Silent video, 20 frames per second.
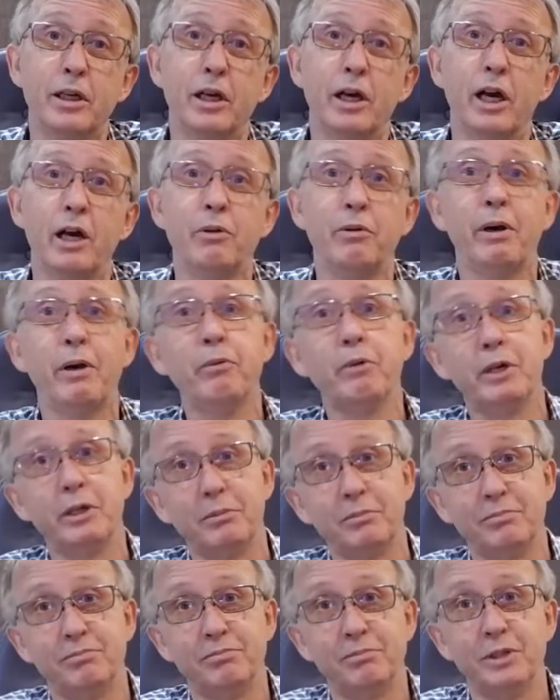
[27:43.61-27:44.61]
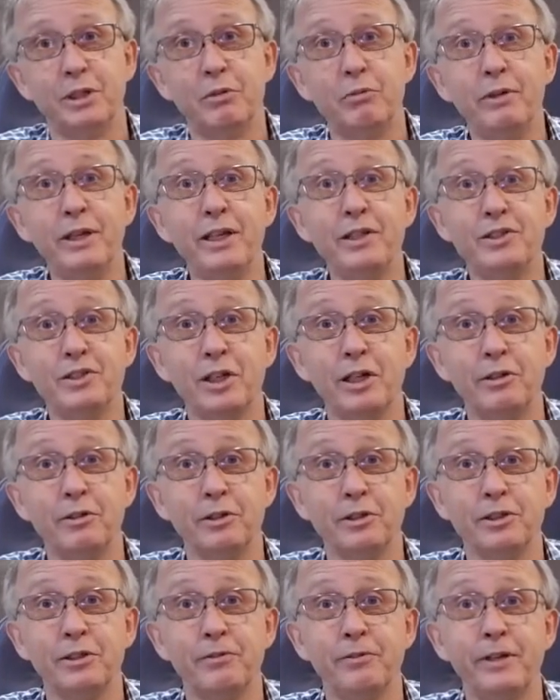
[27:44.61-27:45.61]
However, the wings are
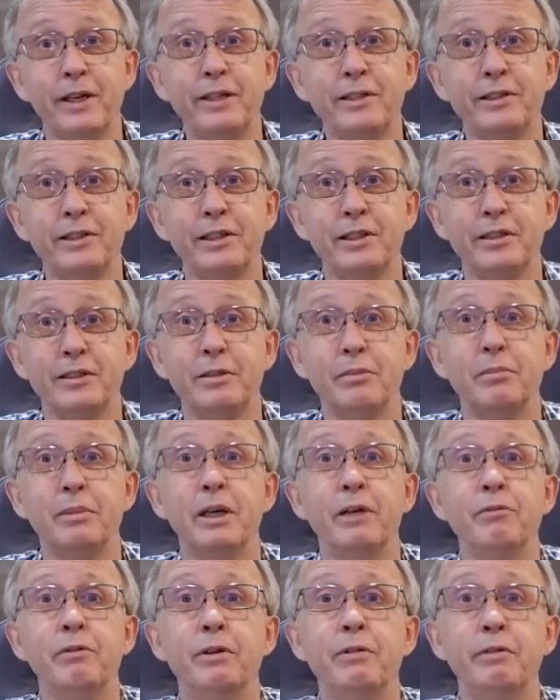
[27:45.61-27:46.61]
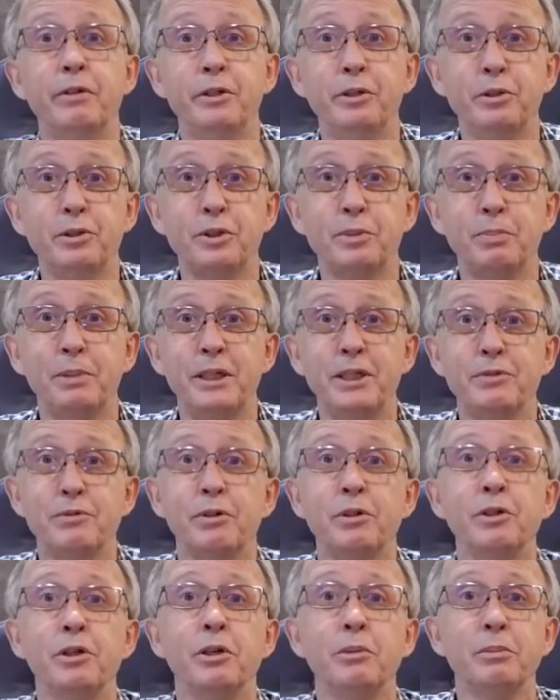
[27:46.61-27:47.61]
not affected, and we will use speeds
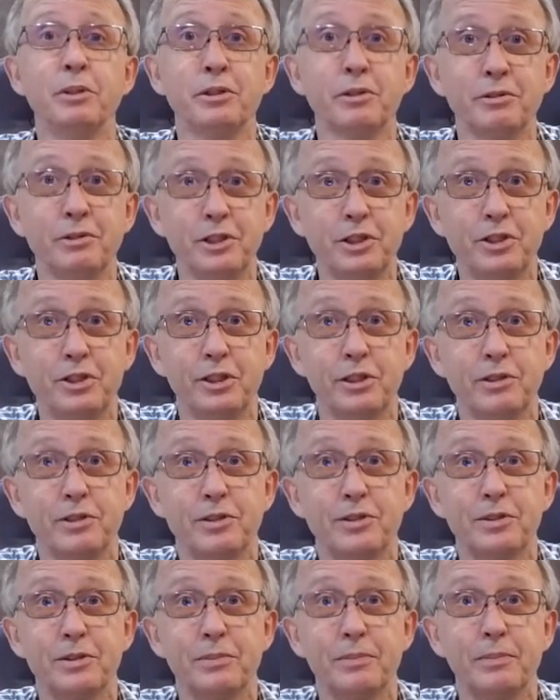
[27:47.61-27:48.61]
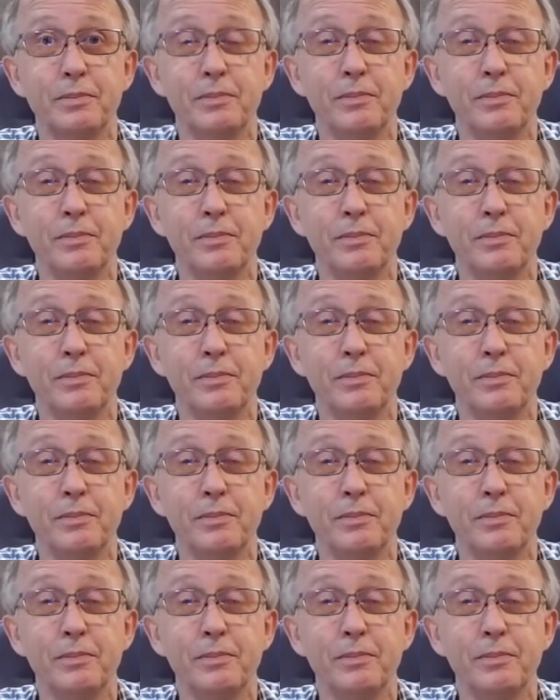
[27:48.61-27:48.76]
for normal conditions.